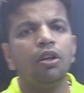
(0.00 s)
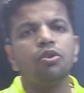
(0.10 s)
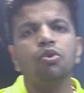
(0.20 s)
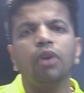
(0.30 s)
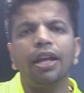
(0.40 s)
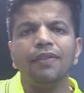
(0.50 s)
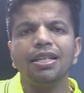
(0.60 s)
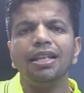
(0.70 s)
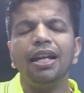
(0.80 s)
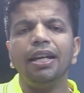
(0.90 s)
So can we
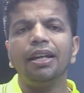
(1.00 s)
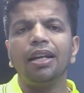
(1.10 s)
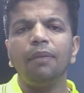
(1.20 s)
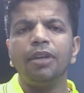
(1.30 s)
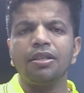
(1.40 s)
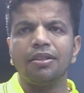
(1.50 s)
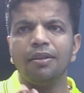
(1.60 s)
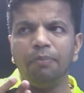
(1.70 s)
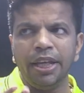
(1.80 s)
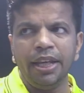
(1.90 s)
say that interrupt is
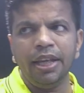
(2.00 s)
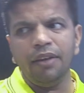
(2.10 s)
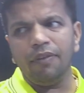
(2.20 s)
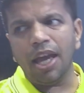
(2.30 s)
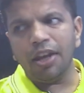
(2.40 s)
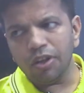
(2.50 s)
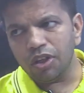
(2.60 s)
simply we are